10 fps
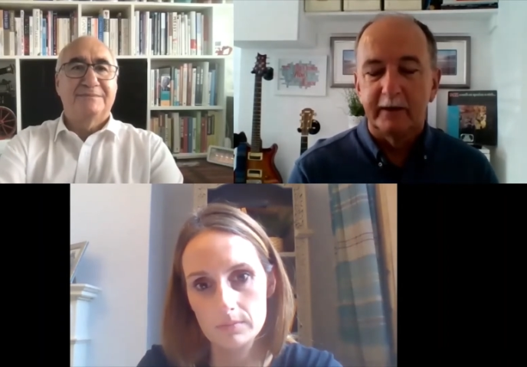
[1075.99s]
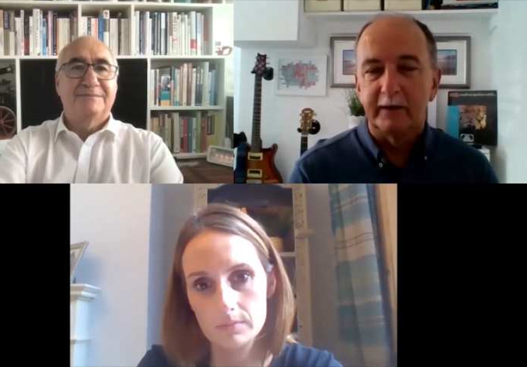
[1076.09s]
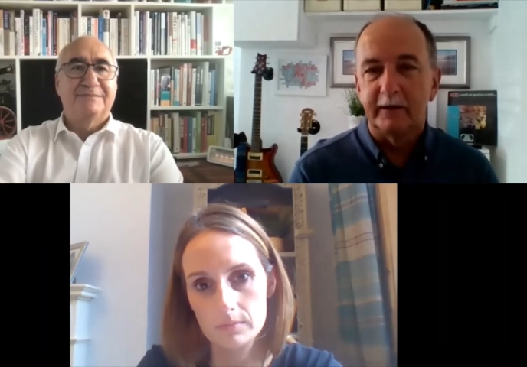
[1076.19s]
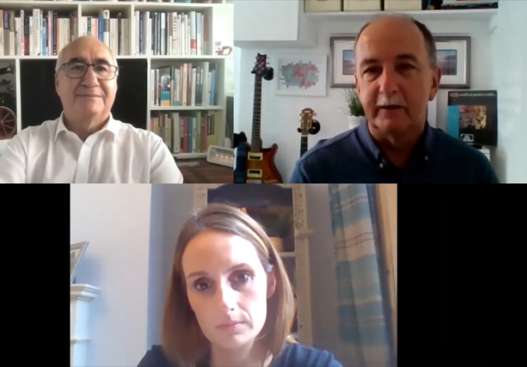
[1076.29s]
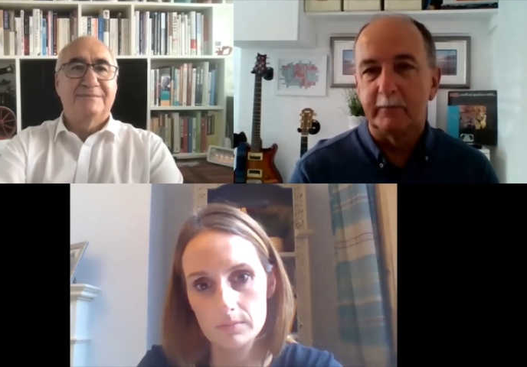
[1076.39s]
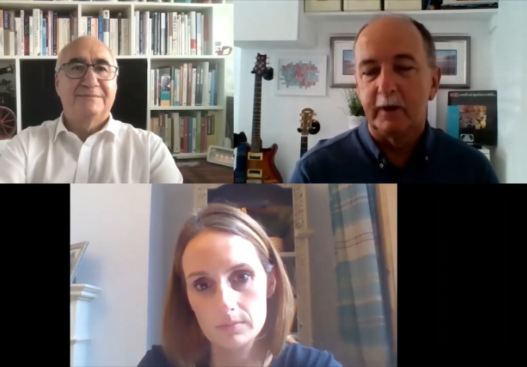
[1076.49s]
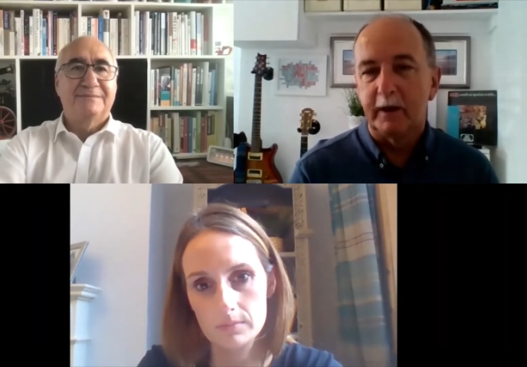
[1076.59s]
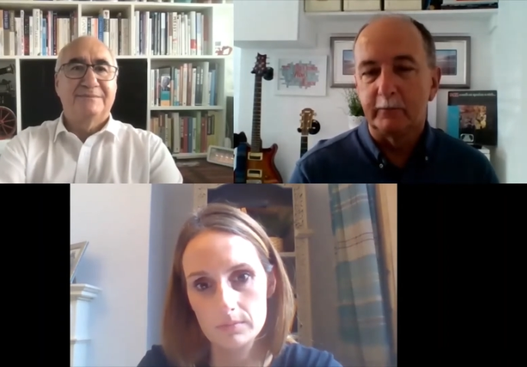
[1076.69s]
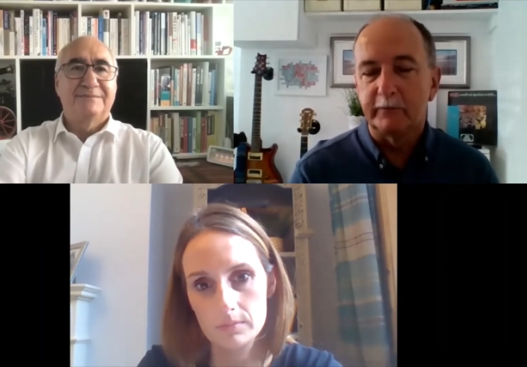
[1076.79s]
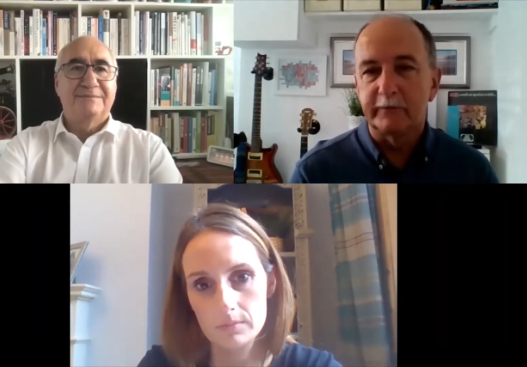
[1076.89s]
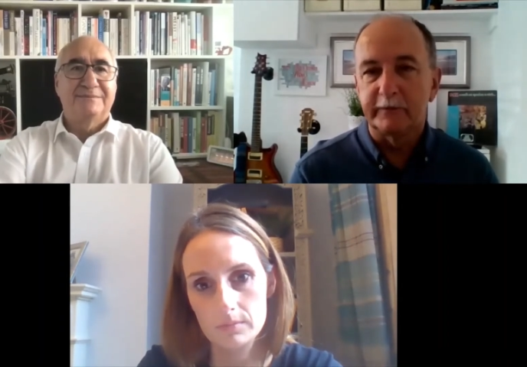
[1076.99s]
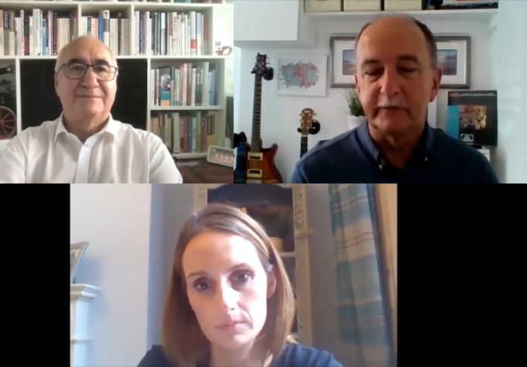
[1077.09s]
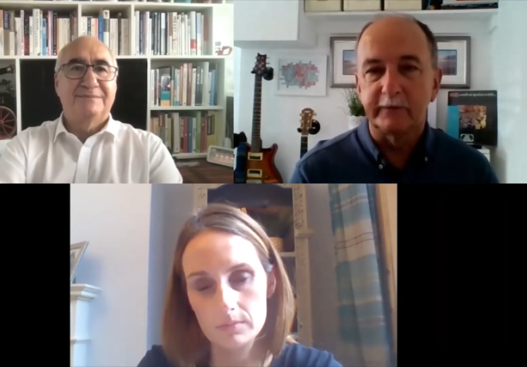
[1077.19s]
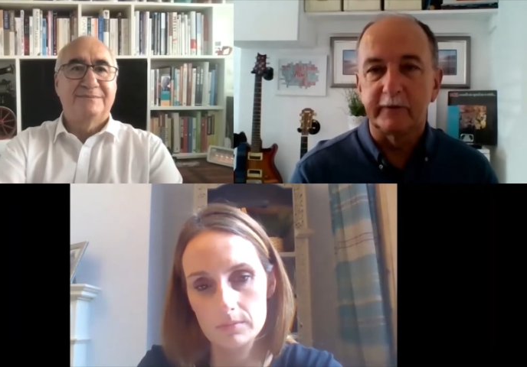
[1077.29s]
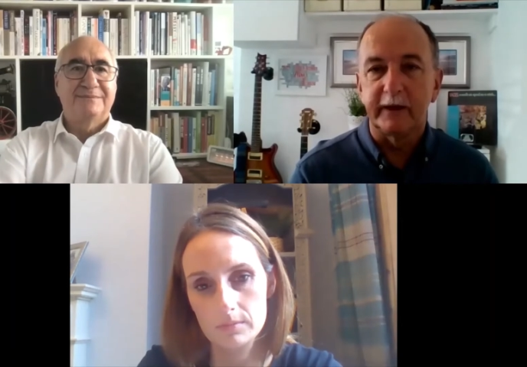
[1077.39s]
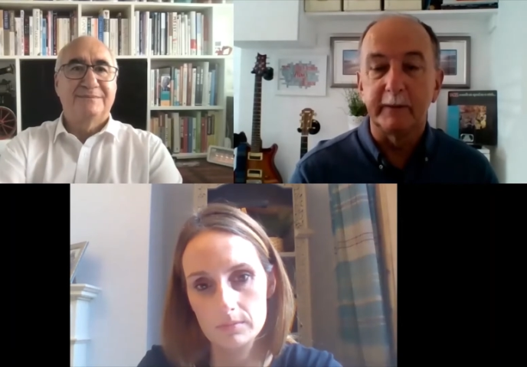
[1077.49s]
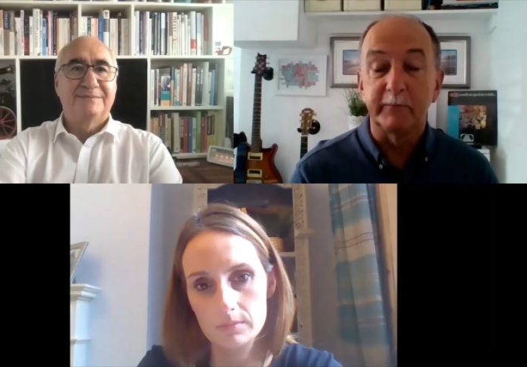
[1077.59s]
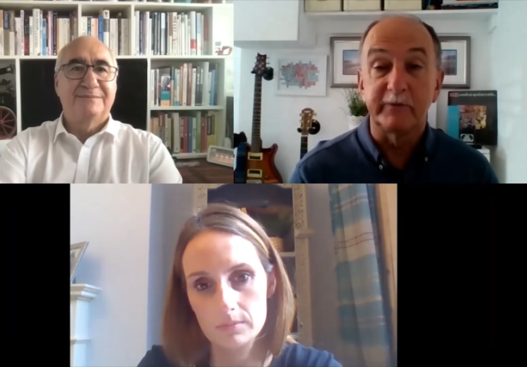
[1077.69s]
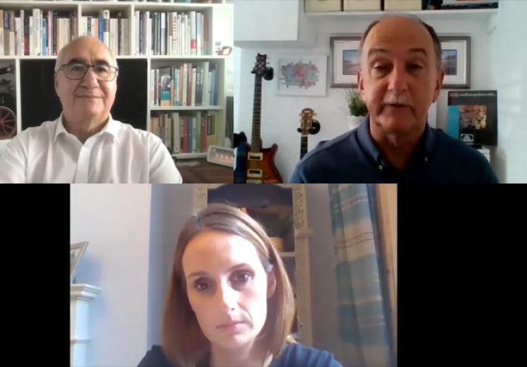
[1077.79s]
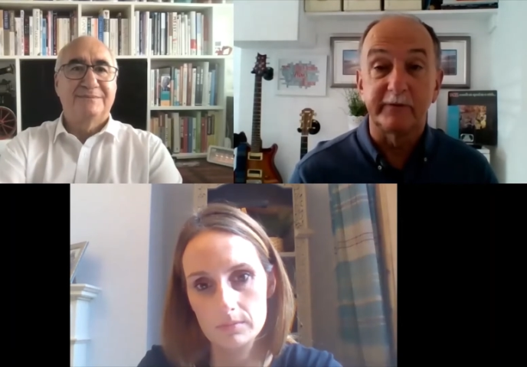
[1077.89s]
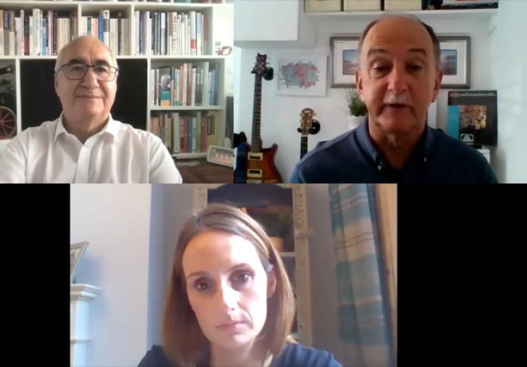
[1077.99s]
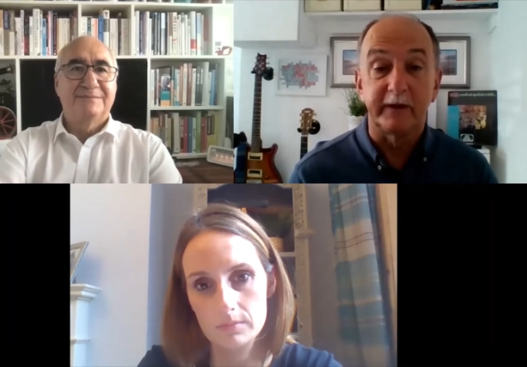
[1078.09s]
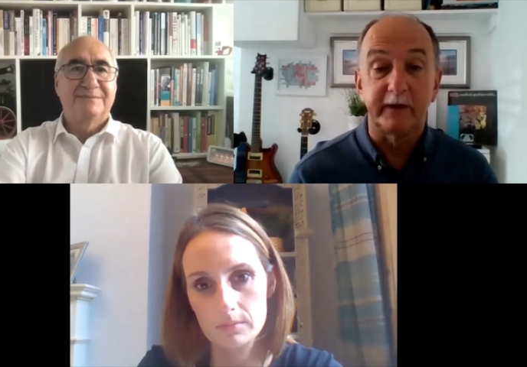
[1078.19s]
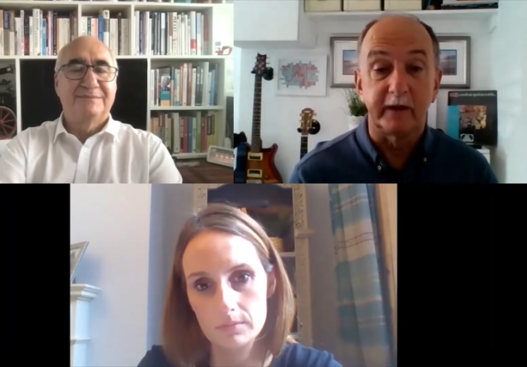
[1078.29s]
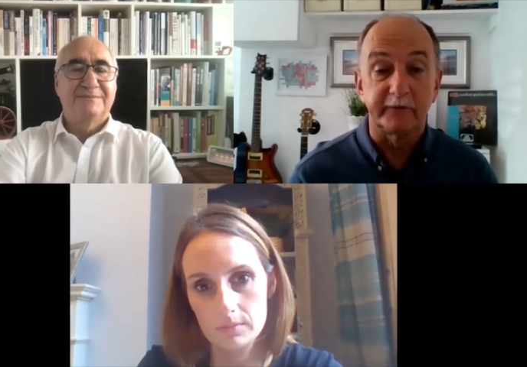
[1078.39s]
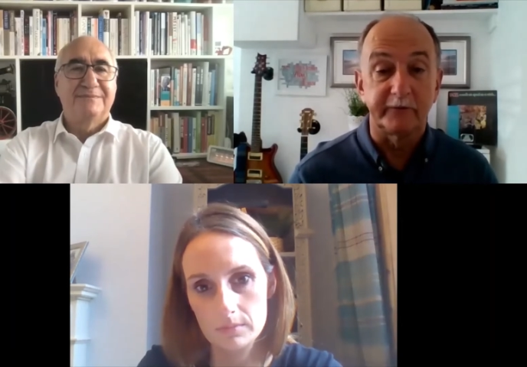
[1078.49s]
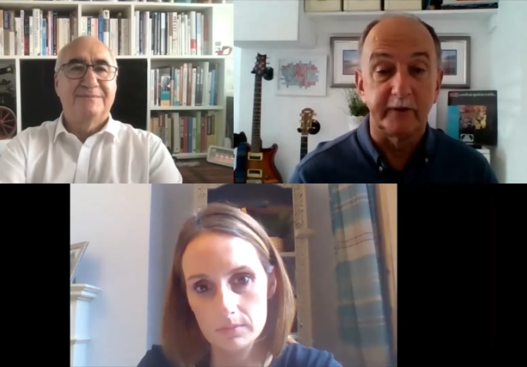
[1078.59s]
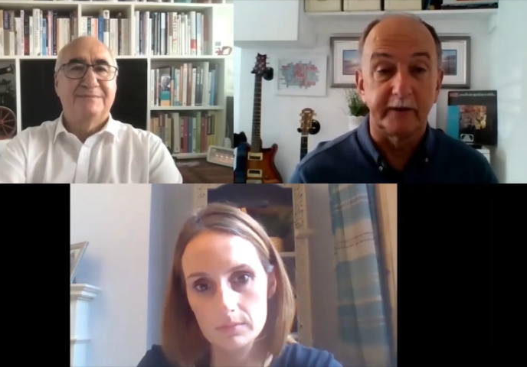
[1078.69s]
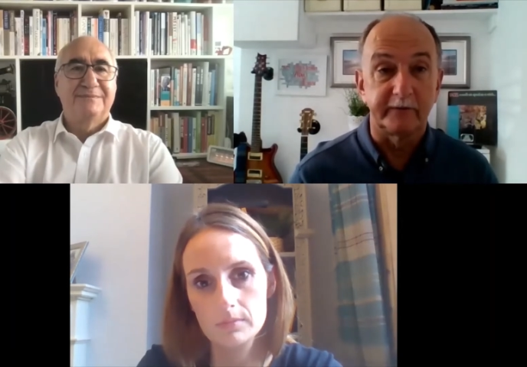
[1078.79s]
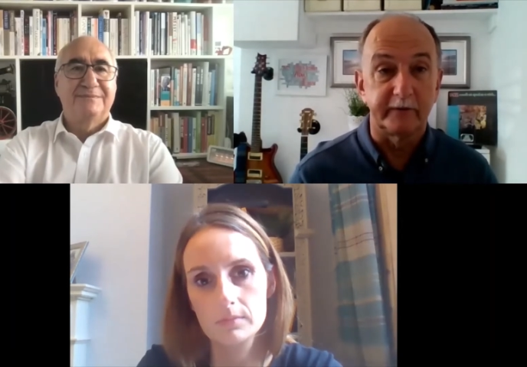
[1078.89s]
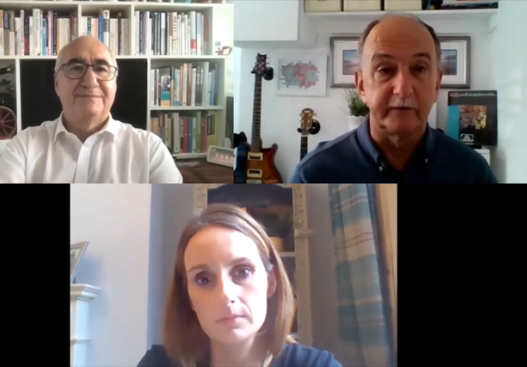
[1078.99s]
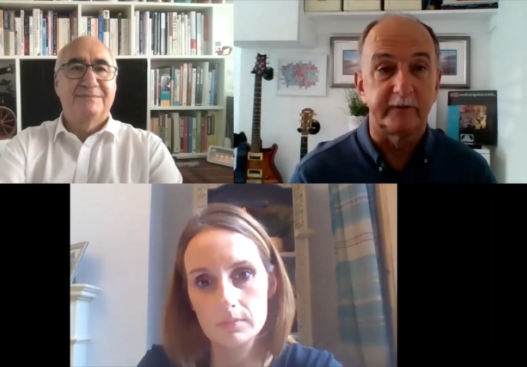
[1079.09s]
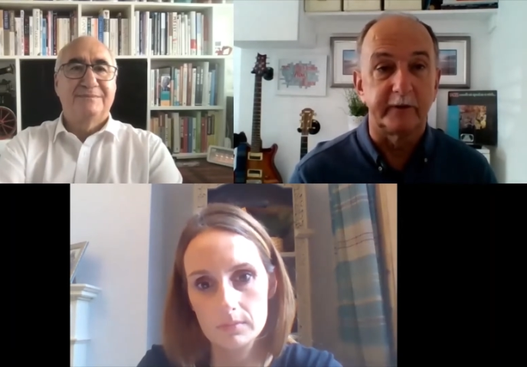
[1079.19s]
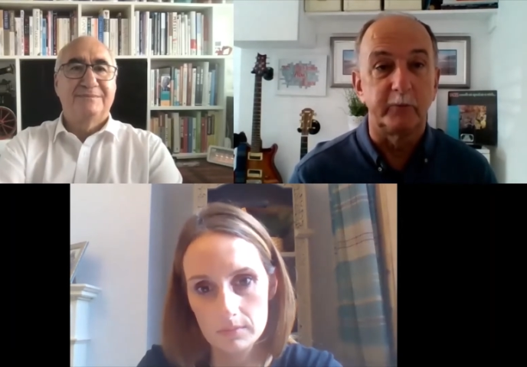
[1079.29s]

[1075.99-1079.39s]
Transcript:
Speaker 1: Um, I was listening to Lemn Sissay last night at the